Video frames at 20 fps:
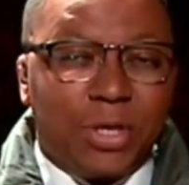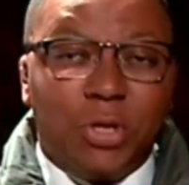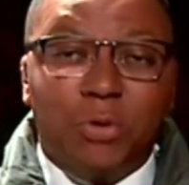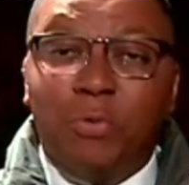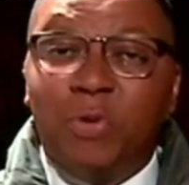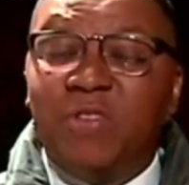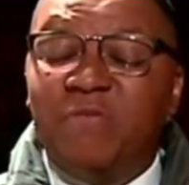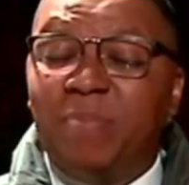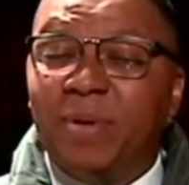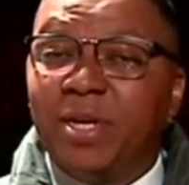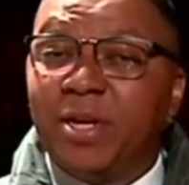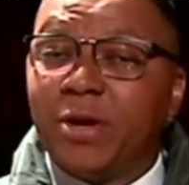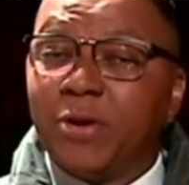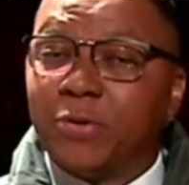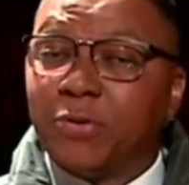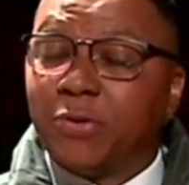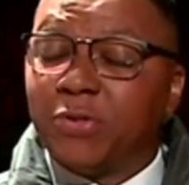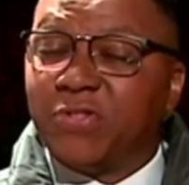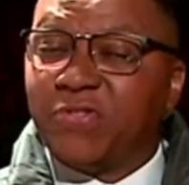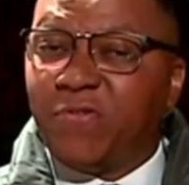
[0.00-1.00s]
you we've been here
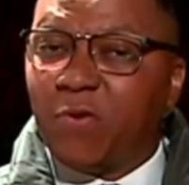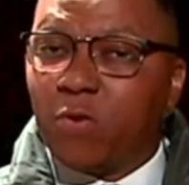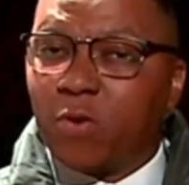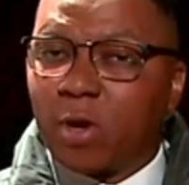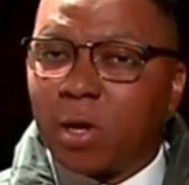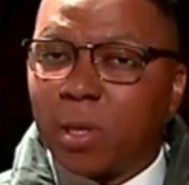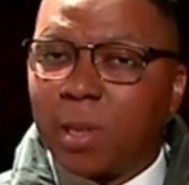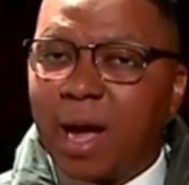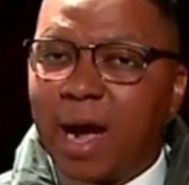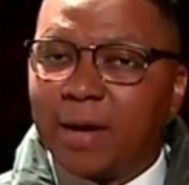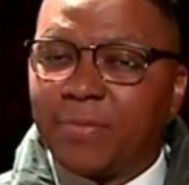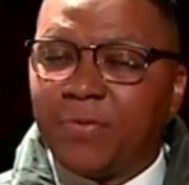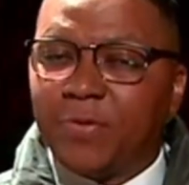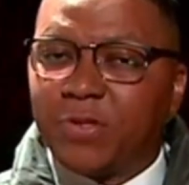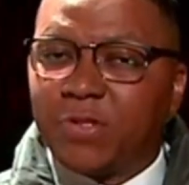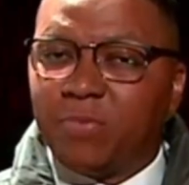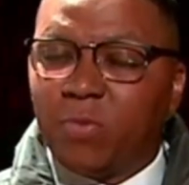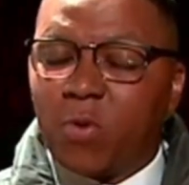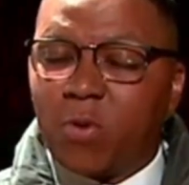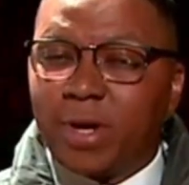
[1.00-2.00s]
since 4 o'clock
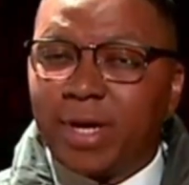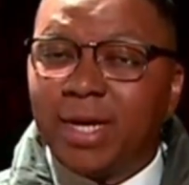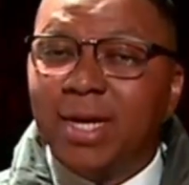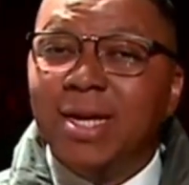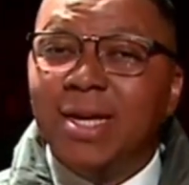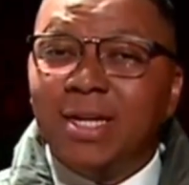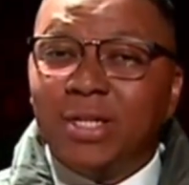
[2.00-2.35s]
this morning